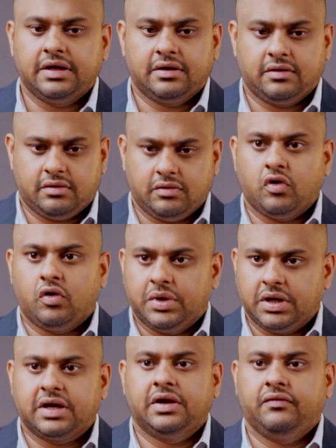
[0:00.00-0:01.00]
a
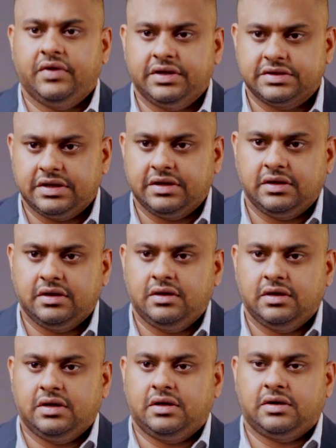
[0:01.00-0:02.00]
normal
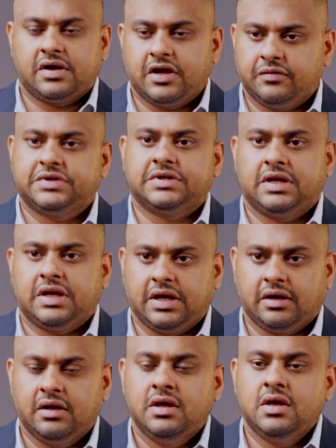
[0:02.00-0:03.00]
conventional transmission
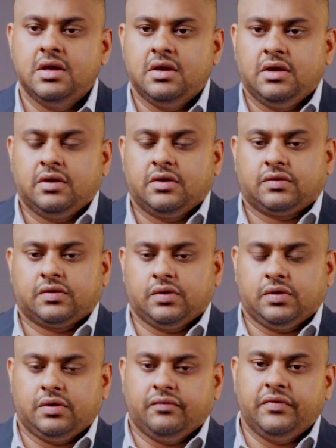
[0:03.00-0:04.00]
line.
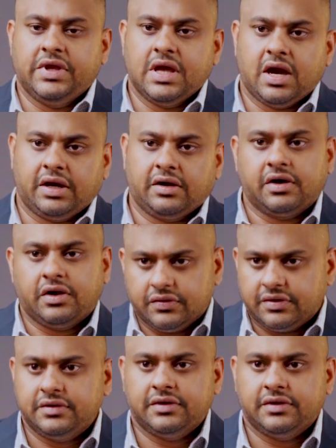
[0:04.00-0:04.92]
So we are introducing